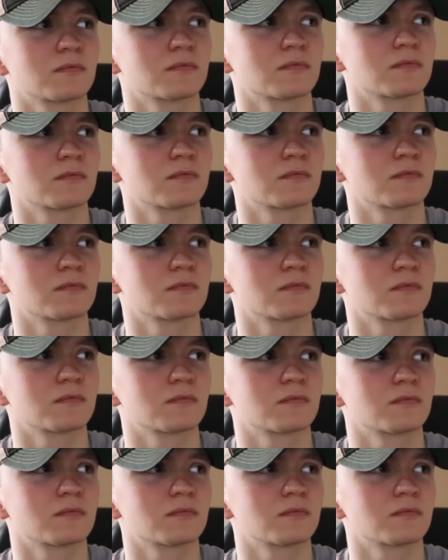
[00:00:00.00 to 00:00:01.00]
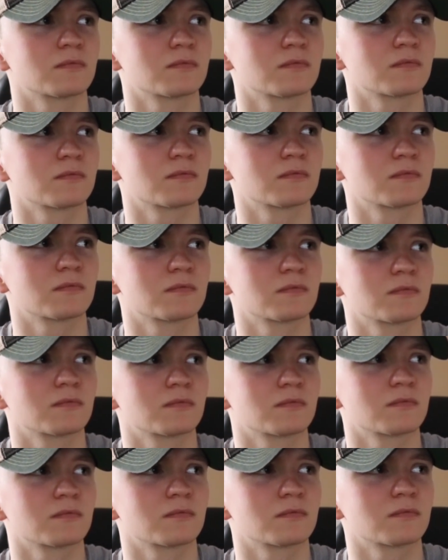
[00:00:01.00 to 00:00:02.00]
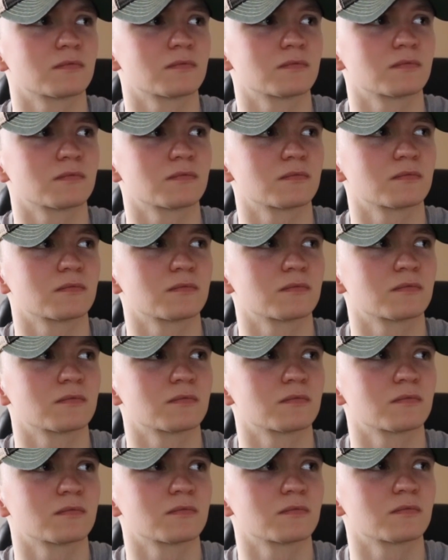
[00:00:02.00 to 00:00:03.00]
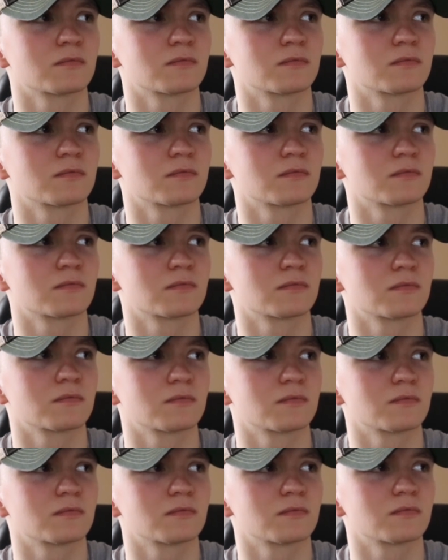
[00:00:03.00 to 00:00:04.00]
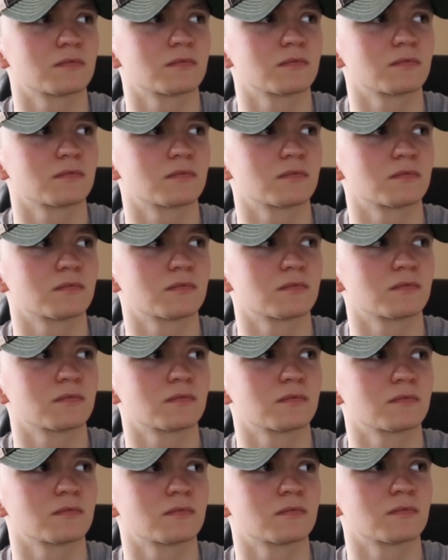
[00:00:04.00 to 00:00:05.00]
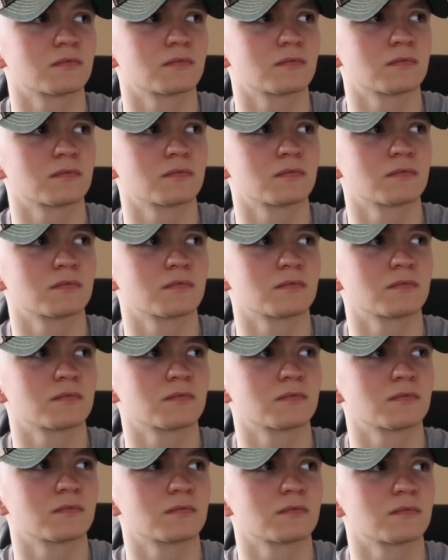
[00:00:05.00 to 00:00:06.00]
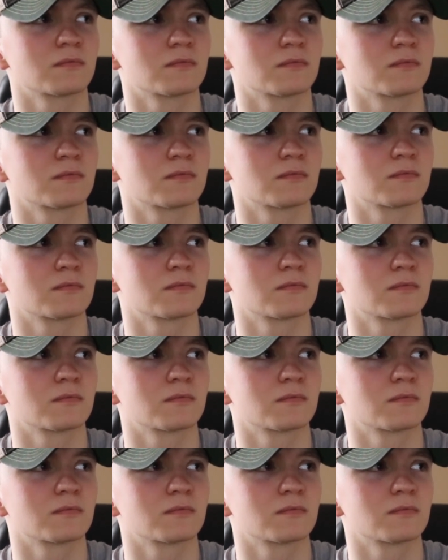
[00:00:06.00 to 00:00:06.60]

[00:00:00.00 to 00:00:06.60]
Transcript: (silent)